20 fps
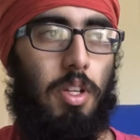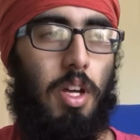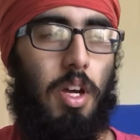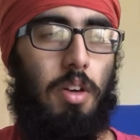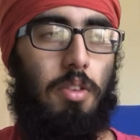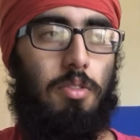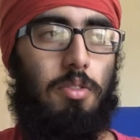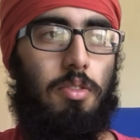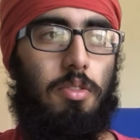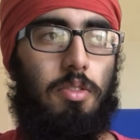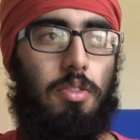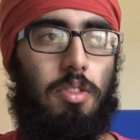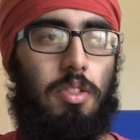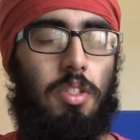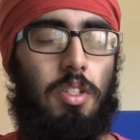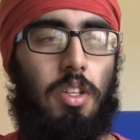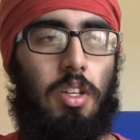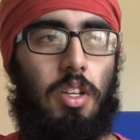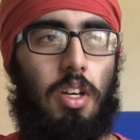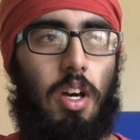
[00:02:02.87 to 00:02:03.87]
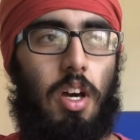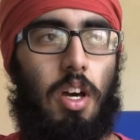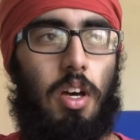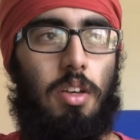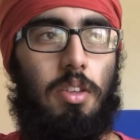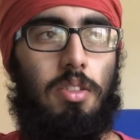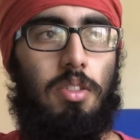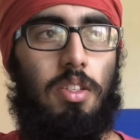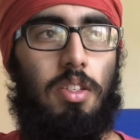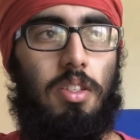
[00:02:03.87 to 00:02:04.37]
now, so
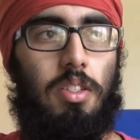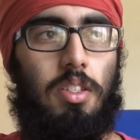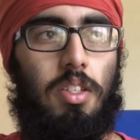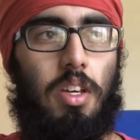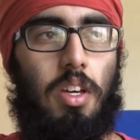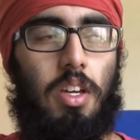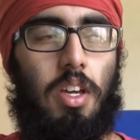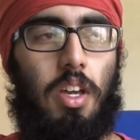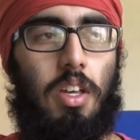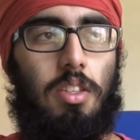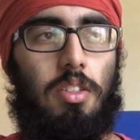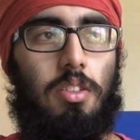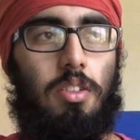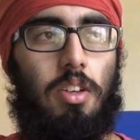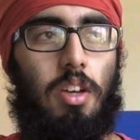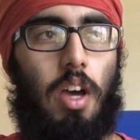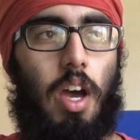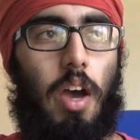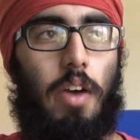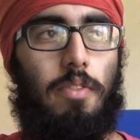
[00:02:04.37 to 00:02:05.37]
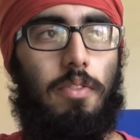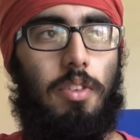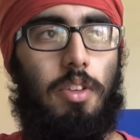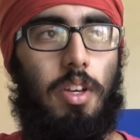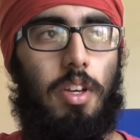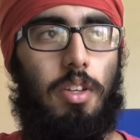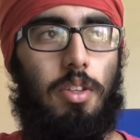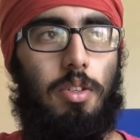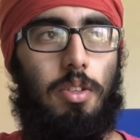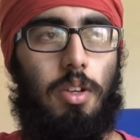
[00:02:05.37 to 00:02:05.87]
after
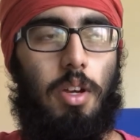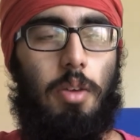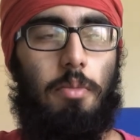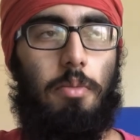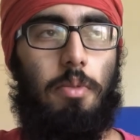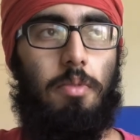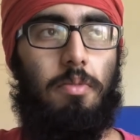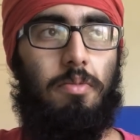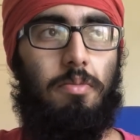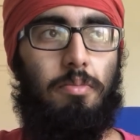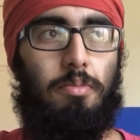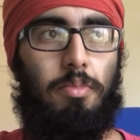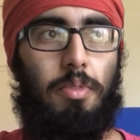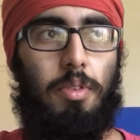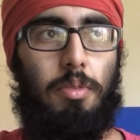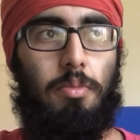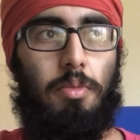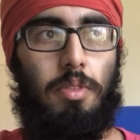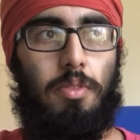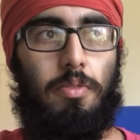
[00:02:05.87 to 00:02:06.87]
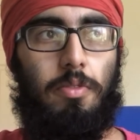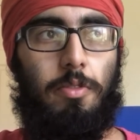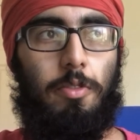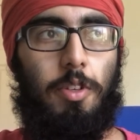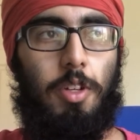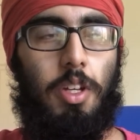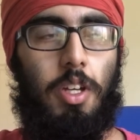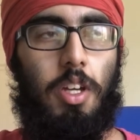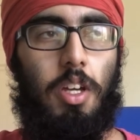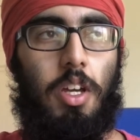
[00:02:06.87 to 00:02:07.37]
yesterday I've been pretty much
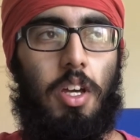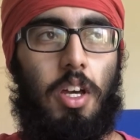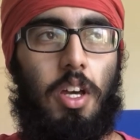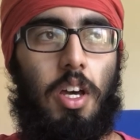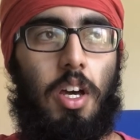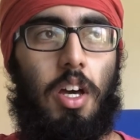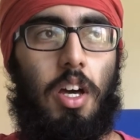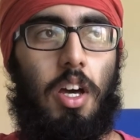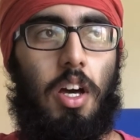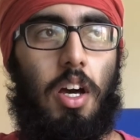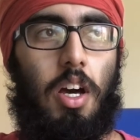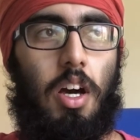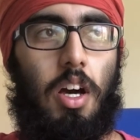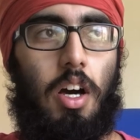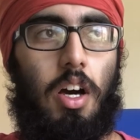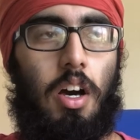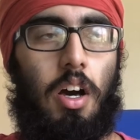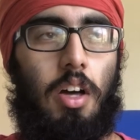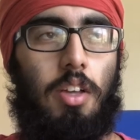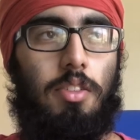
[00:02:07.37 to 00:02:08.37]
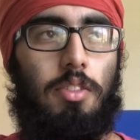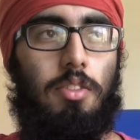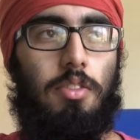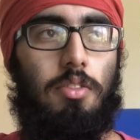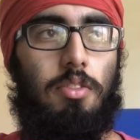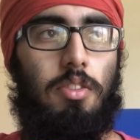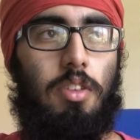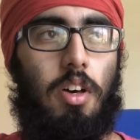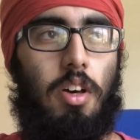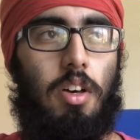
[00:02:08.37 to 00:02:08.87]
free.
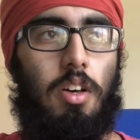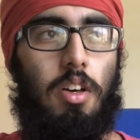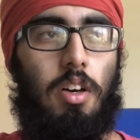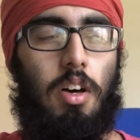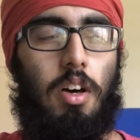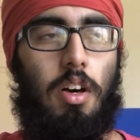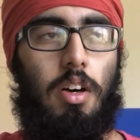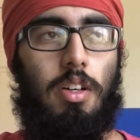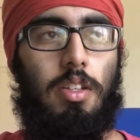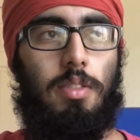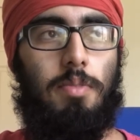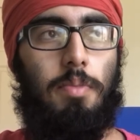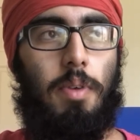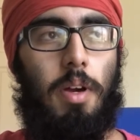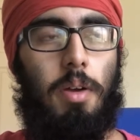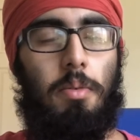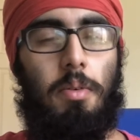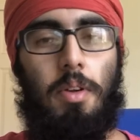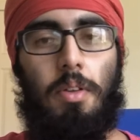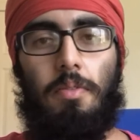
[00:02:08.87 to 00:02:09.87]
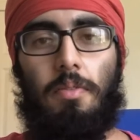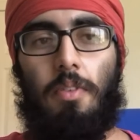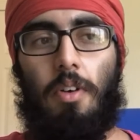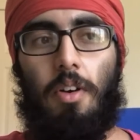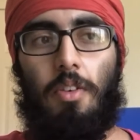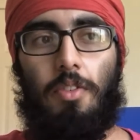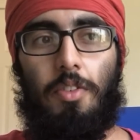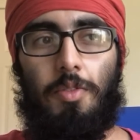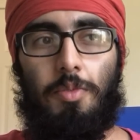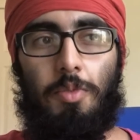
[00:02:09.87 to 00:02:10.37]
Also saw Spider-Man
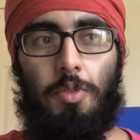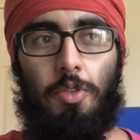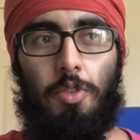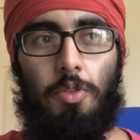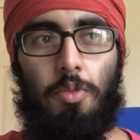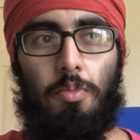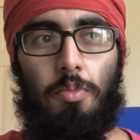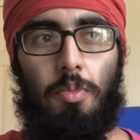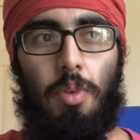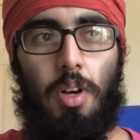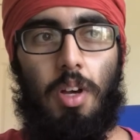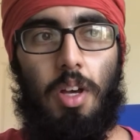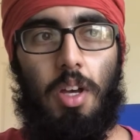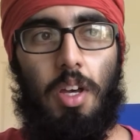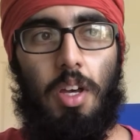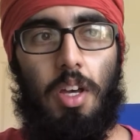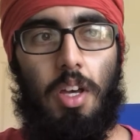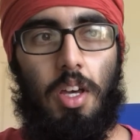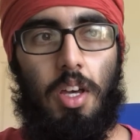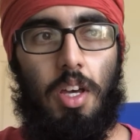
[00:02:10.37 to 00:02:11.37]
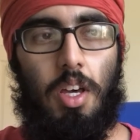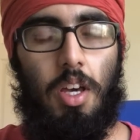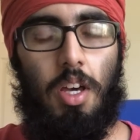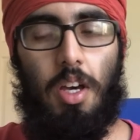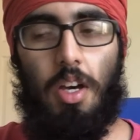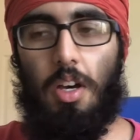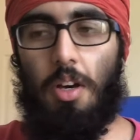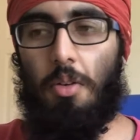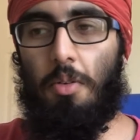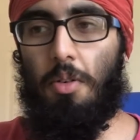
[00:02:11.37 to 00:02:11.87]
Far From Home,
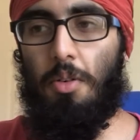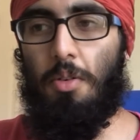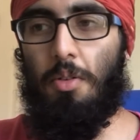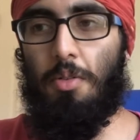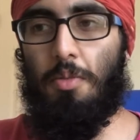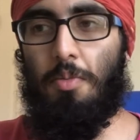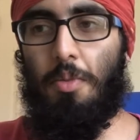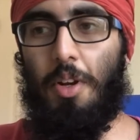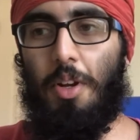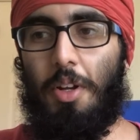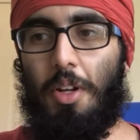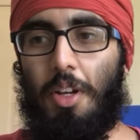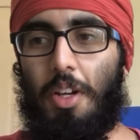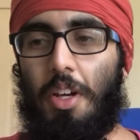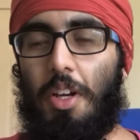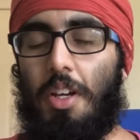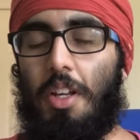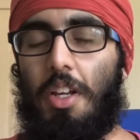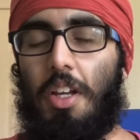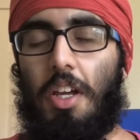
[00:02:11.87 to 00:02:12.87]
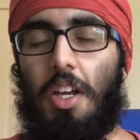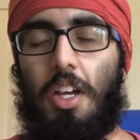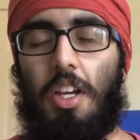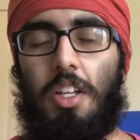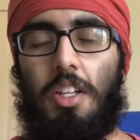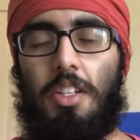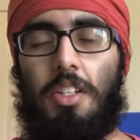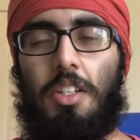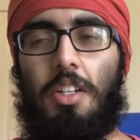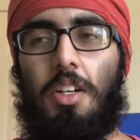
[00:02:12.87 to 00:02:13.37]
which was pretty good,
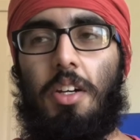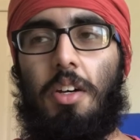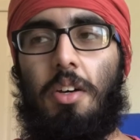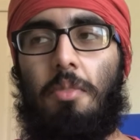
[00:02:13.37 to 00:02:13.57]
and